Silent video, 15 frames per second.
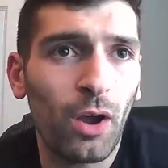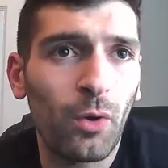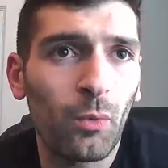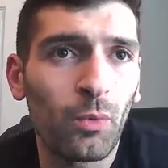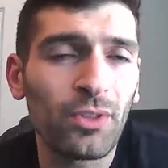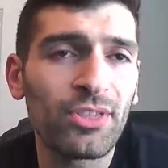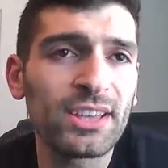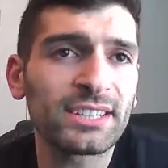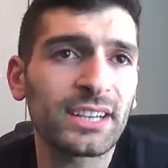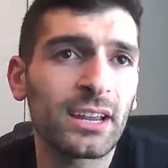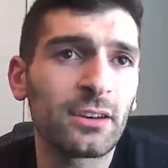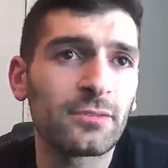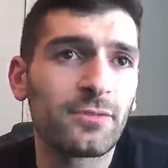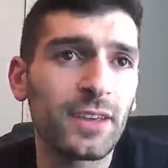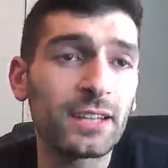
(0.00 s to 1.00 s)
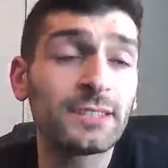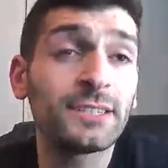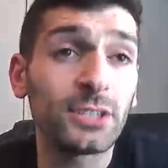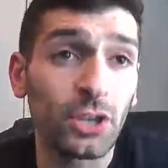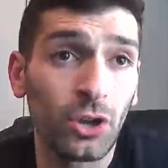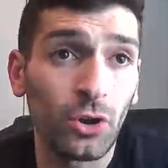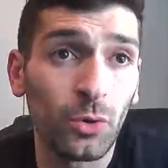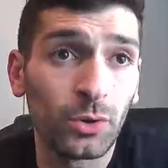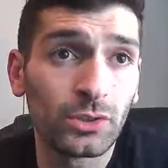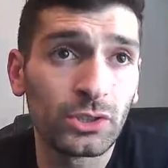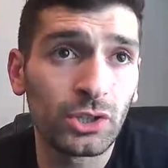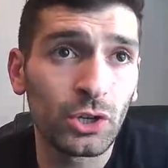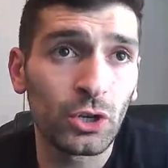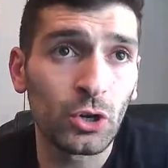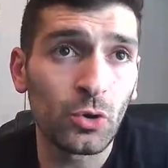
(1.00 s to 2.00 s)
Would this convince you
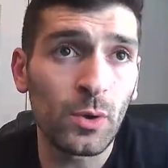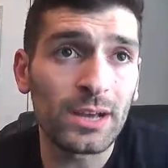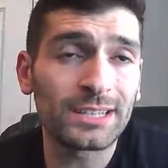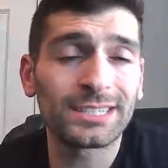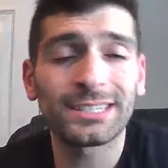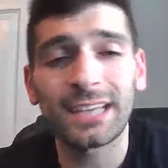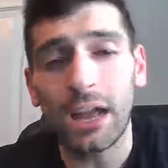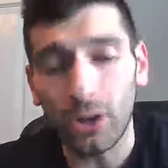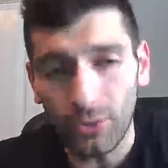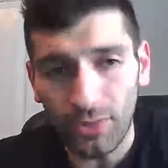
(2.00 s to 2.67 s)
to sell